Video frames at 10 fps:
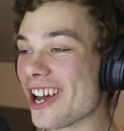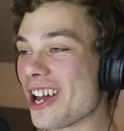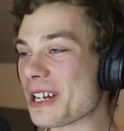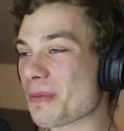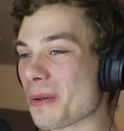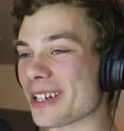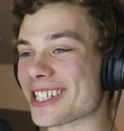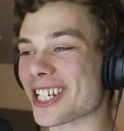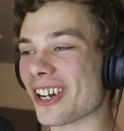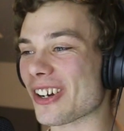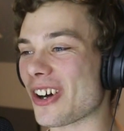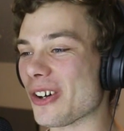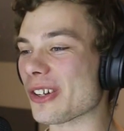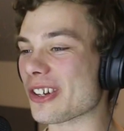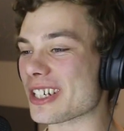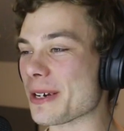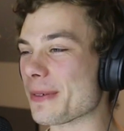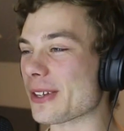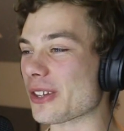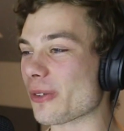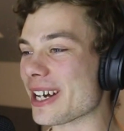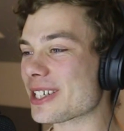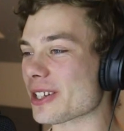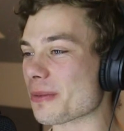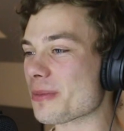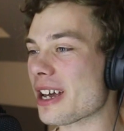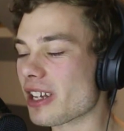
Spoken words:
It's probably sunk a whole lot deeper than the rest of them.